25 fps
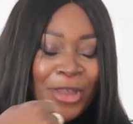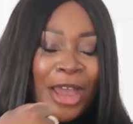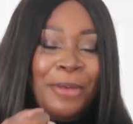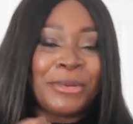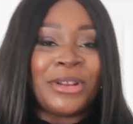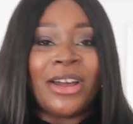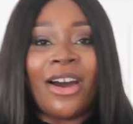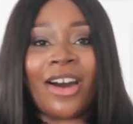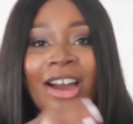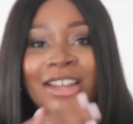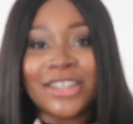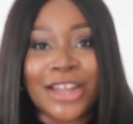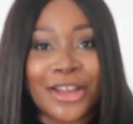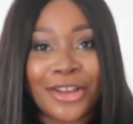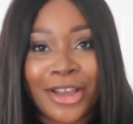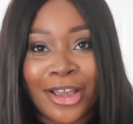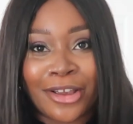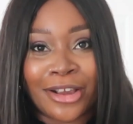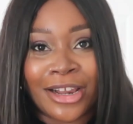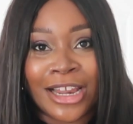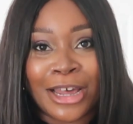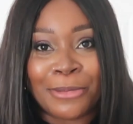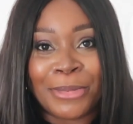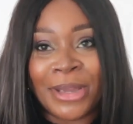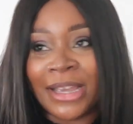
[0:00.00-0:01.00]
I mean, I don't
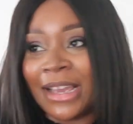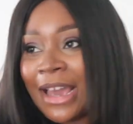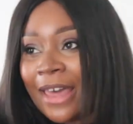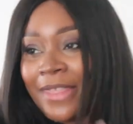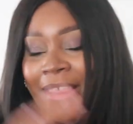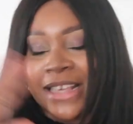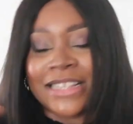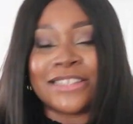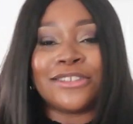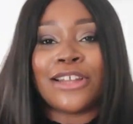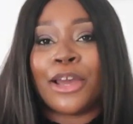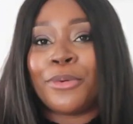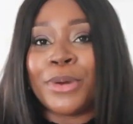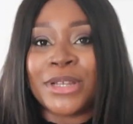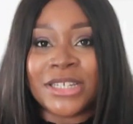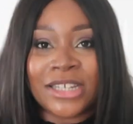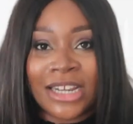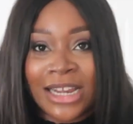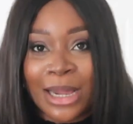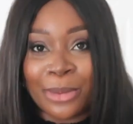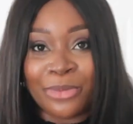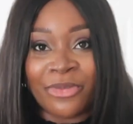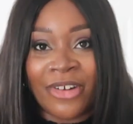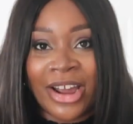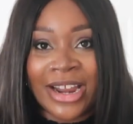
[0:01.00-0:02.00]
go clubbing and there's nowhere to
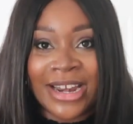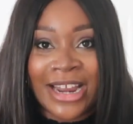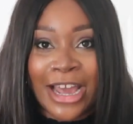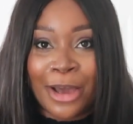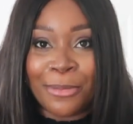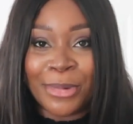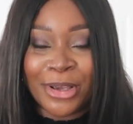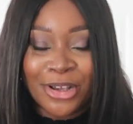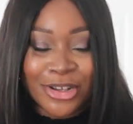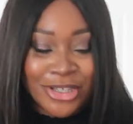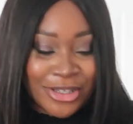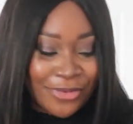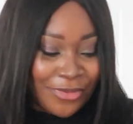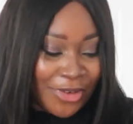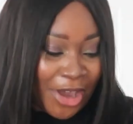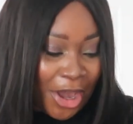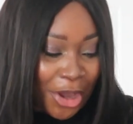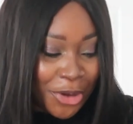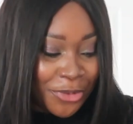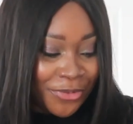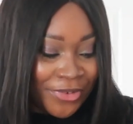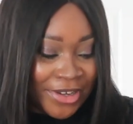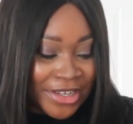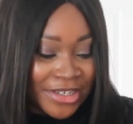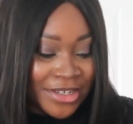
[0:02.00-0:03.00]
club right now because of
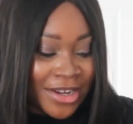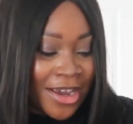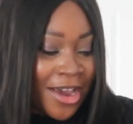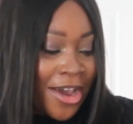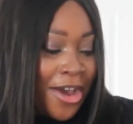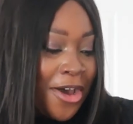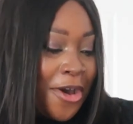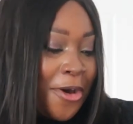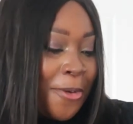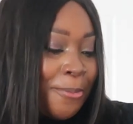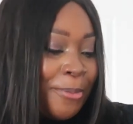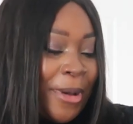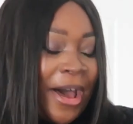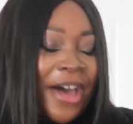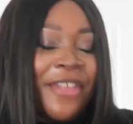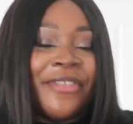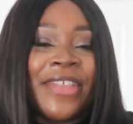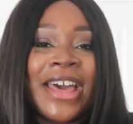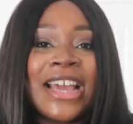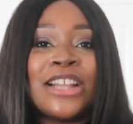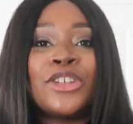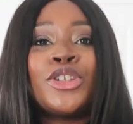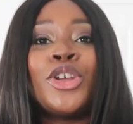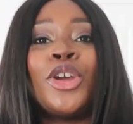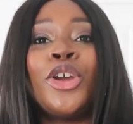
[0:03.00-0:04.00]
COVID, but
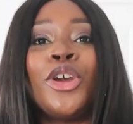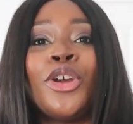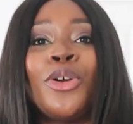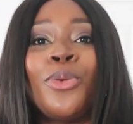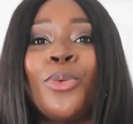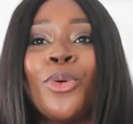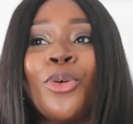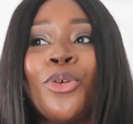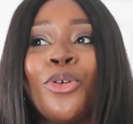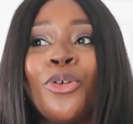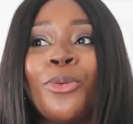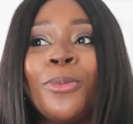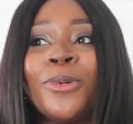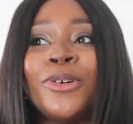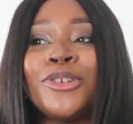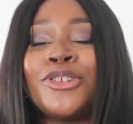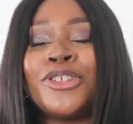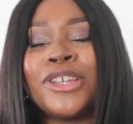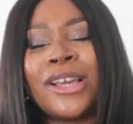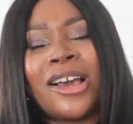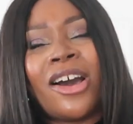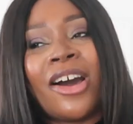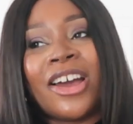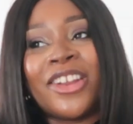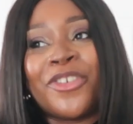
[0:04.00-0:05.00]
they're too warm
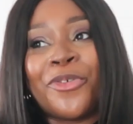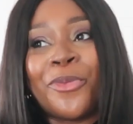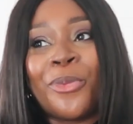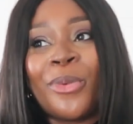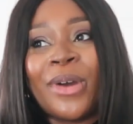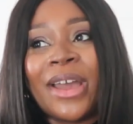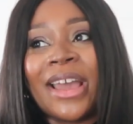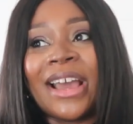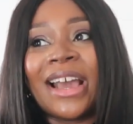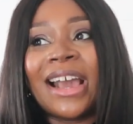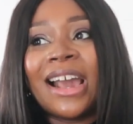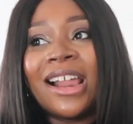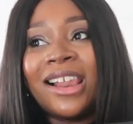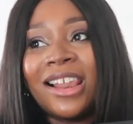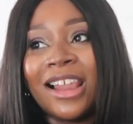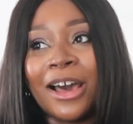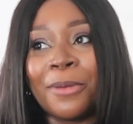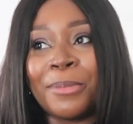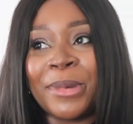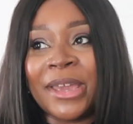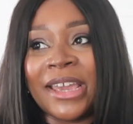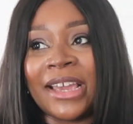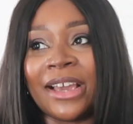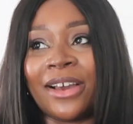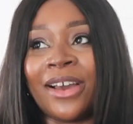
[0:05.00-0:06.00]
to kind of wear
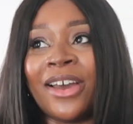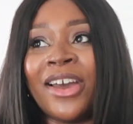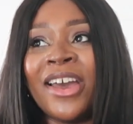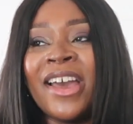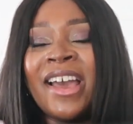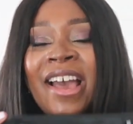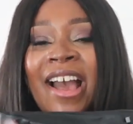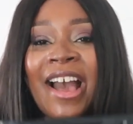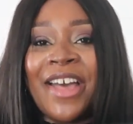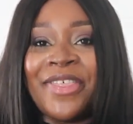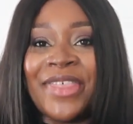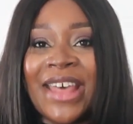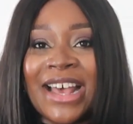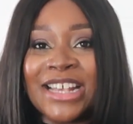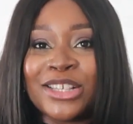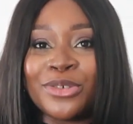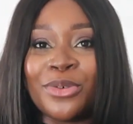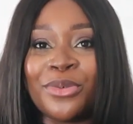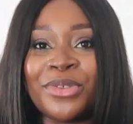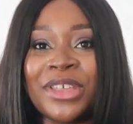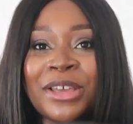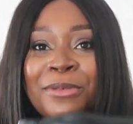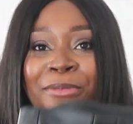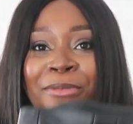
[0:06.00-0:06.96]
clubbing and that sort of